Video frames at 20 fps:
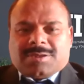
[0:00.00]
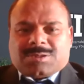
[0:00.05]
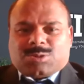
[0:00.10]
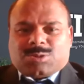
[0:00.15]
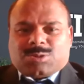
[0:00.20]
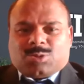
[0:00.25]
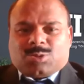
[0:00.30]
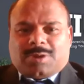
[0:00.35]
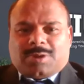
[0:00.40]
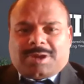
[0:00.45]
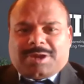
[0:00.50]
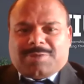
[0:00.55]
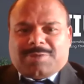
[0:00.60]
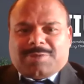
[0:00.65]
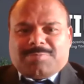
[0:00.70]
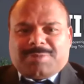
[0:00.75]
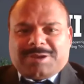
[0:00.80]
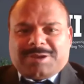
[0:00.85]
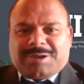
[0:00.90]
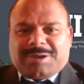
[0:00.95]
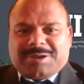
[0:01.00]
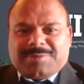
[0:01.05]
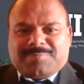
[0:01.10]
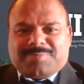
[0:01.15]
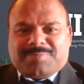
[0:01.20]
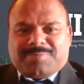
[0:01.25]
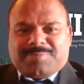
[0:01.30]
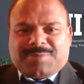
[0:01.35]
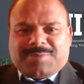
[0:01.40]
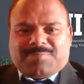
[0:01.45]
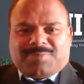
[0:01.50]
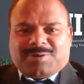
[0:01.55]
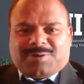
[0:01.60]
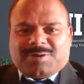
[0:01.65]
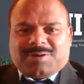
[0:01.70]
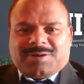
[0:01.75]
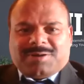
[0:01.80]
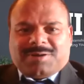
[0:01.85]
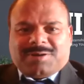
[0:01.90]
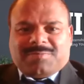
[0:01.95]
So 8 billion
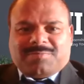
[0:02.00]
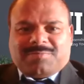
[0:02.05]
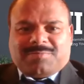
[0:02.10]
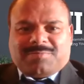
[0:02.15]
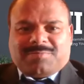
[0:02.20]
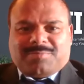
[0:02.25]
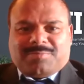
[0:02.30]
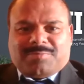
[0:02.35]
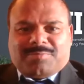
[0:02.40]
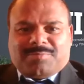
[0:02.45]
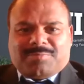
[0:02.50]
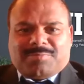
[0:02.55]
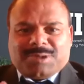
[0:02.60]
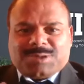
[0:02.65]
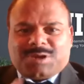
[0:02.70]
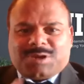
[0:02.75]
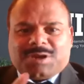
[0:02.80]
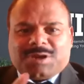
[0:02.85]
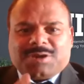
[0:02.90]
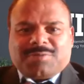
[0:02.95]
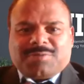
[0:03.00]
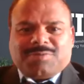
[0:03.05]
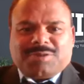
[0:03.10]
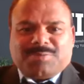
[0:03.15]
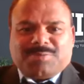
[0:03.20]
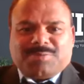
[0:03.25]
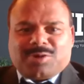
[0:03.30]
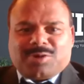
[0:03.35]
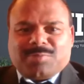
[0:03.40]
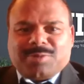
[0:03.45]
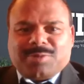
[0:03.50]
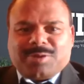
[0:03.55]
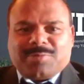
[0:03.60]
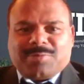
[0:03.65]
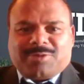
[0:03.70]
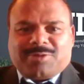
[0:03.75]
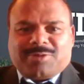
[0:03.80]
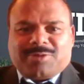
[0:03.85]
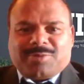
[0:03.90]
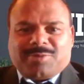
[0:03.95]
people majority of them
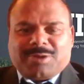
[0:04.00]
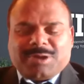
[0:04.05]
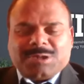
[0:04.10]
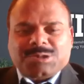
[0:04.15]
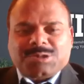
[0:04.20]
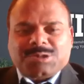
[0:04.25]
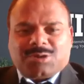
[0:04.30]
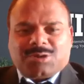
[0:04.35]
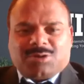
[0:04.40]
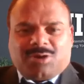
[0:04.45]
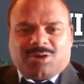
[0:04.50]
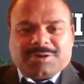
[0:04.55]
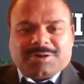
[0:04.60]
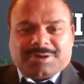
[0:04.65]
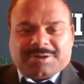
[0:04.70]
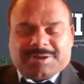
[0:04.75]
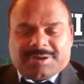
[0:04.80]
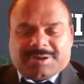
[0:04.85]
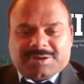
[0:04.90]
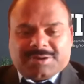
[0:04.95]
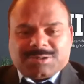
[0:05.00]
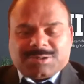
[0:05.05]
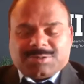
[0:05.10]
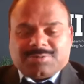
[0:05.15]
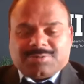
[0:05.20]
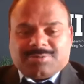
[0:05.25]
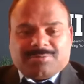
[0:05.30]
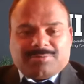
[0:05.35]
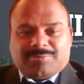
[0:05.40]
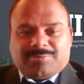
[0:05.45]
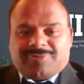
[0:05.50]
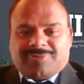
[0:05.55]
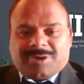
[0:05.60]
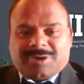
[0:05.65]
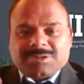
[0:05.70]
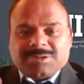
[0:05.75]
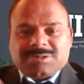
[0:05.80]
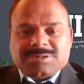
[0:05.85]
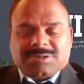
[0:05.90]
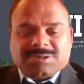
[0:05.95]
coming from Asian continent.
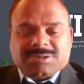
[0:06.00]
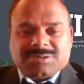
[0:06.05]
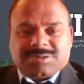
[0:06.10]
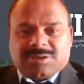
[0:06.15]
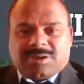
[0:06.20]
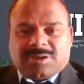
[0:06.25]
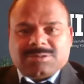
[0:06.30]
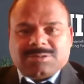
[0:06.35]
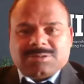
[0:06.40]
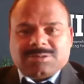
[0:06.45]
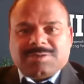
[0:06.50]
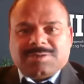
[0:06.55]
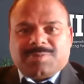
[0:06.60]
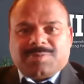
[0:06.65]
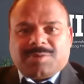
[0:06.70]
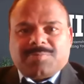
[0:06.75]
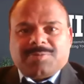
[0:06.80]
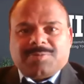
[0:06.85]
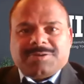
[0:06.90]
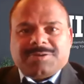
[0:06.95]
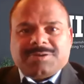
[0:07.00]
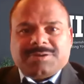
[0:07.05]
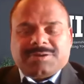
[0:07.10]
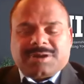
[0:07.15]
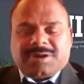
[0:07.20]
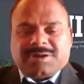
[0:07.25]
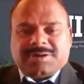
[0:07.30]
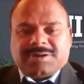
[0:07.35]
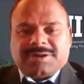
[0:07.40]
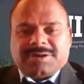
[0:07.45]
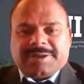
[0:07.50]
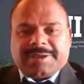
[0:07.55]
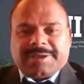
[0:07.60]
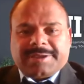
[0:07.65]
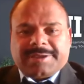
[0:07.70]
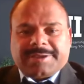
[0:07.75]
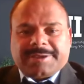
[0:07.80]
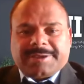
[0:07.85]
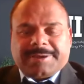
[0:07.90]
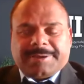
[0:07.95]
For instance, largely populated country
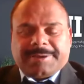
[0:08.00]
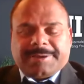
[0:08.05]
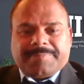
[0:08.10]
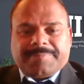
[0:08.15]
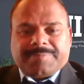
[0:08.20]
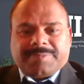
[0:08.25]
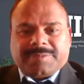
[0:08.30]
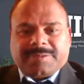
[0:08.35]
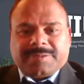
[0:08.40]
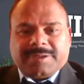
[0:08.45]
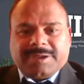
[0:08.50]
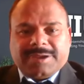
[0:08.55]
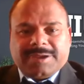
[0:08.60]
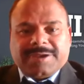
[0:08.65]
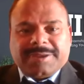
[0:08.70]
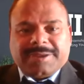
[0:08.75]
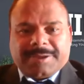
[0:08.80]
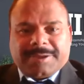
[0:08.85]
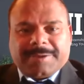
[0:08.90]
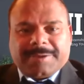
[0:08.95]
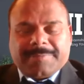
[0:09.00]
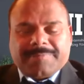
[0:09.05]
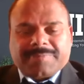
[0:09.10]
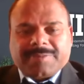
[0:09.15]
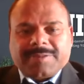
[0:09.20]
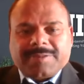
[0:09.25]
like uh, India,